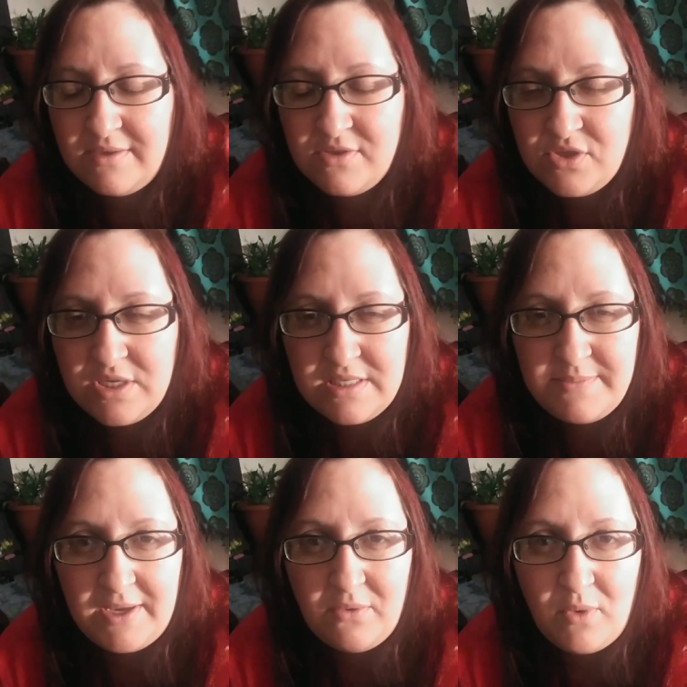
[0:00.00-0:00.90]
She's
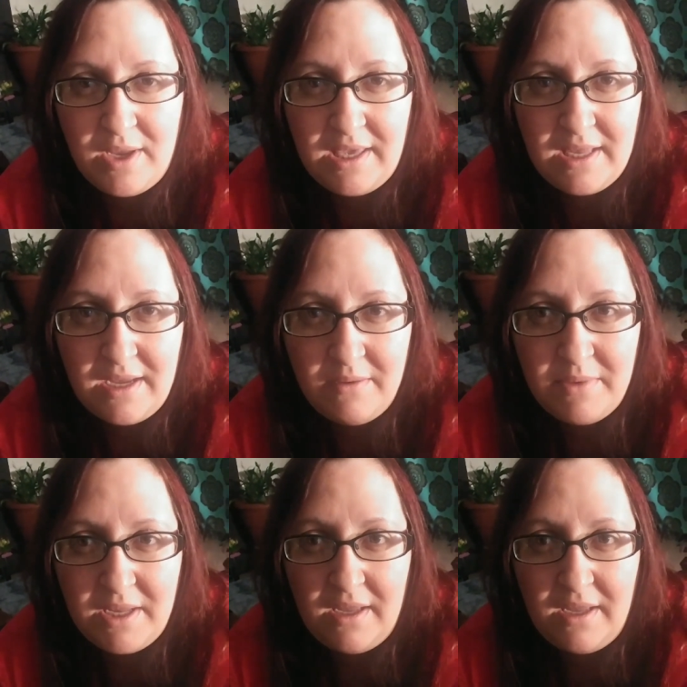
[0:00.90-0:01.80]
been waking up
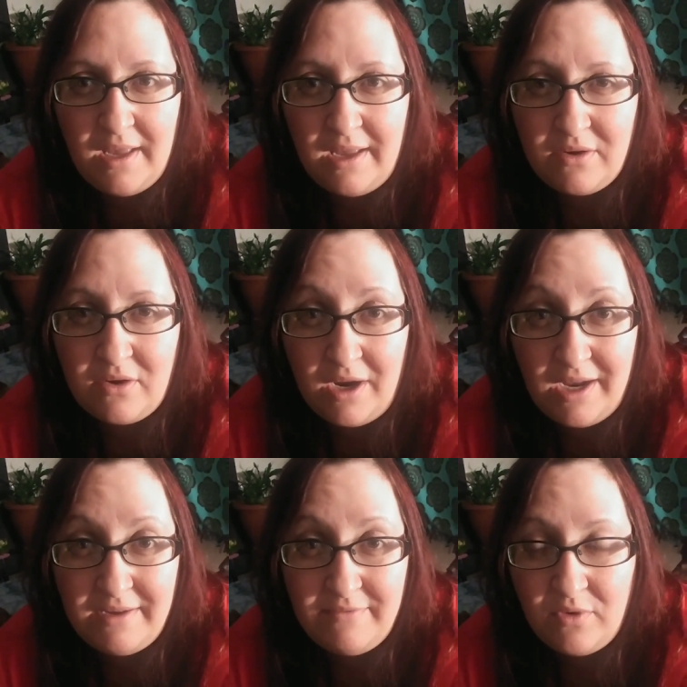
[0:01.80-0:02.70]
and
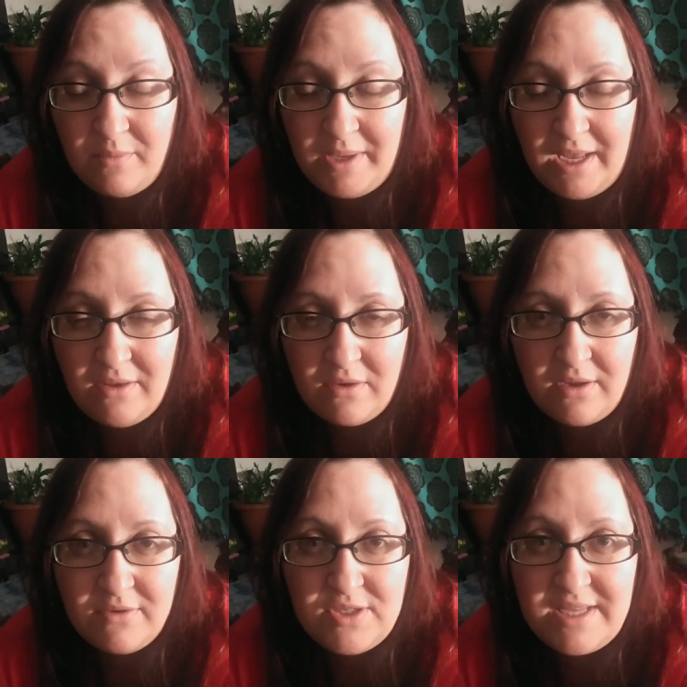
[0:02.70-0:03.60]
crying for me. I don't know
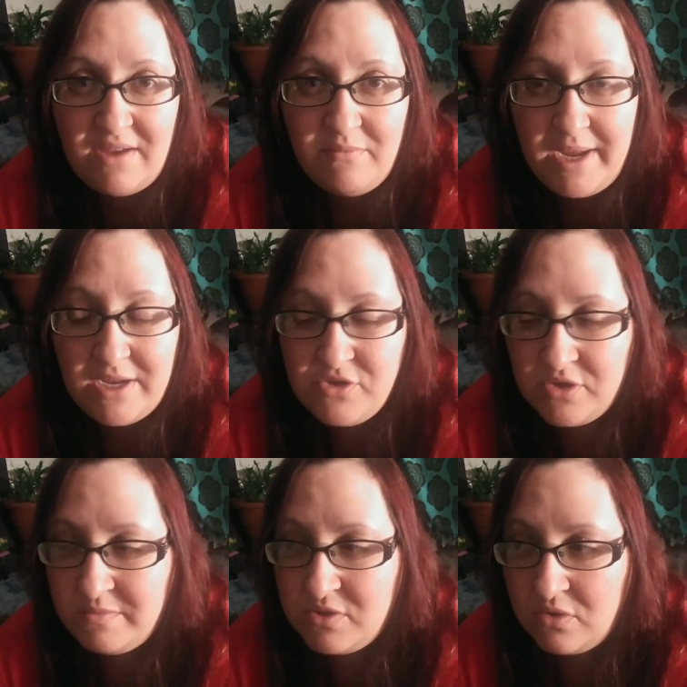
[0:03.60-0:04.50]
if she's having bad
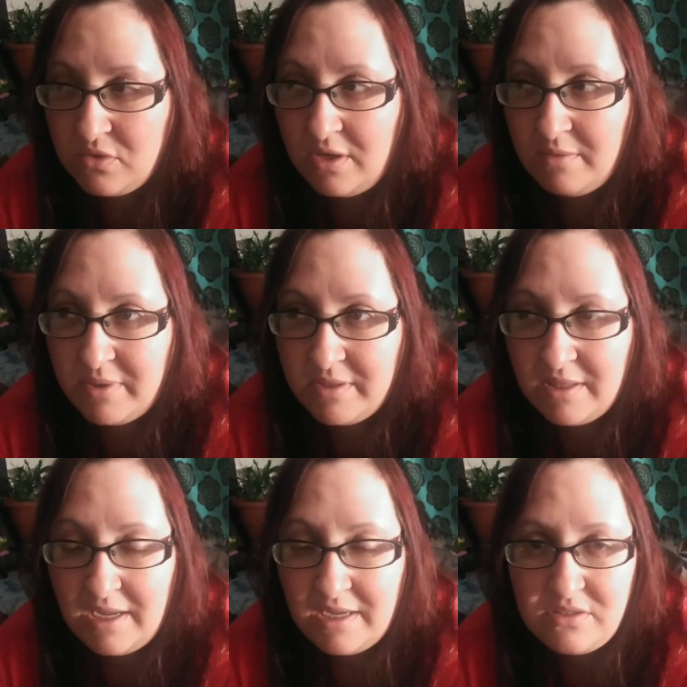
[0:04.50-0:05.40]
dreams or not, but the
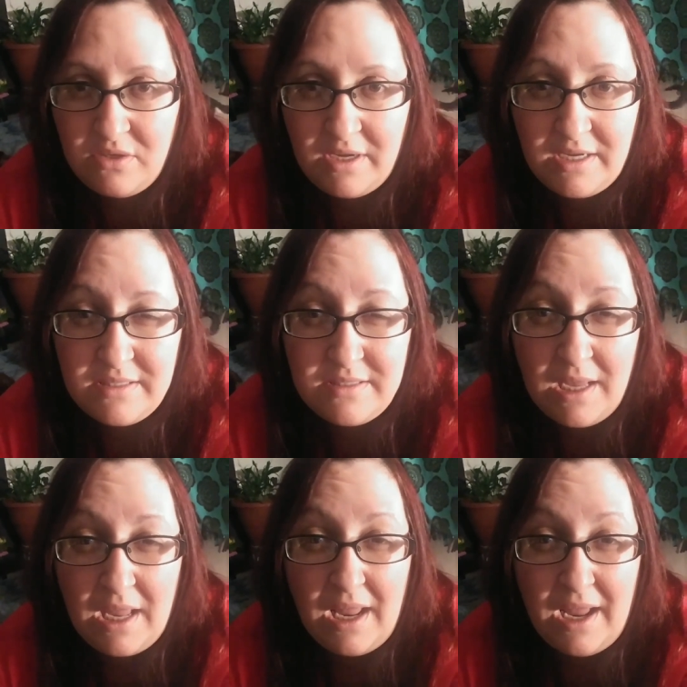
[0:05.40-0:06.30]
last two nights
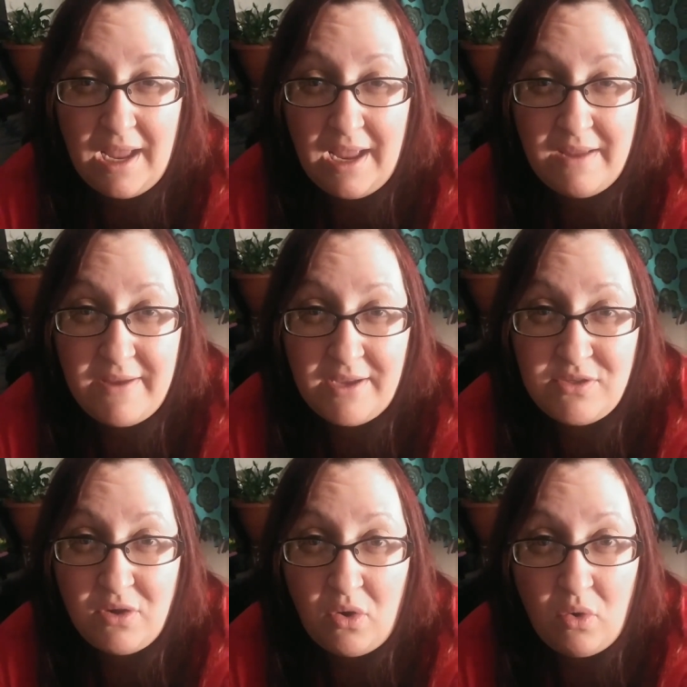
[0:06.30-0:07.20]
I've had
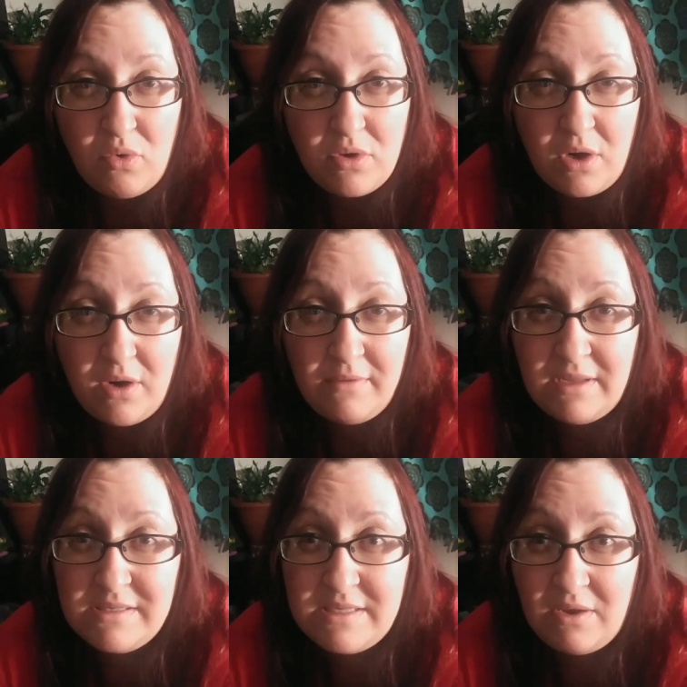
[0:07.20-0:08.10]
to hold her, and
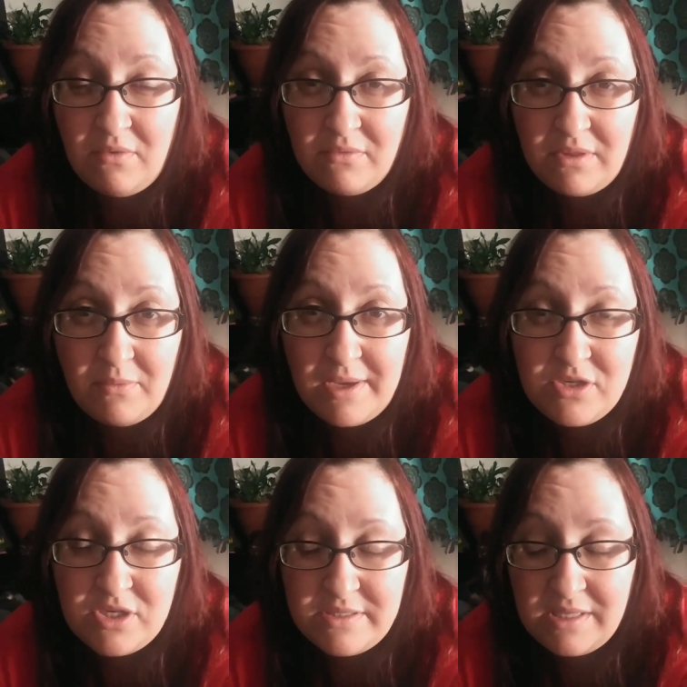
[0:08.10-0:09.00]
that's the only way
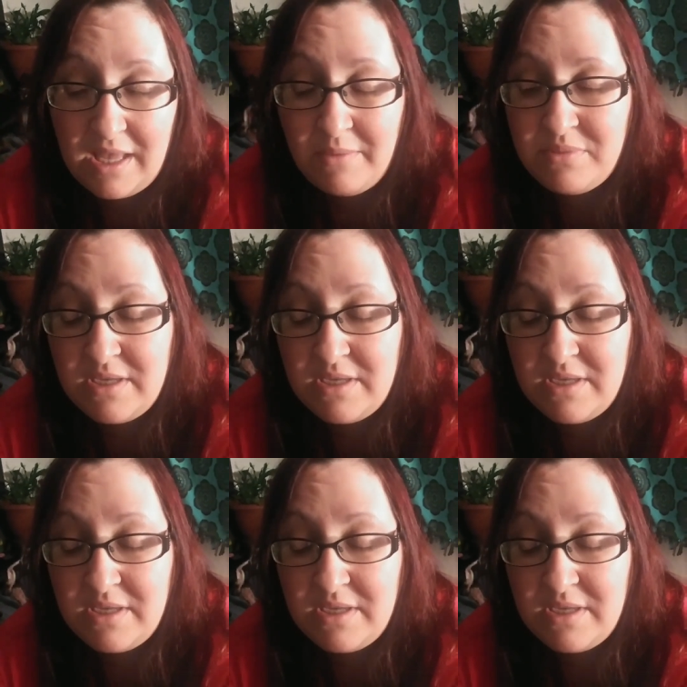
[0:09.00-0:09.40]
she slept.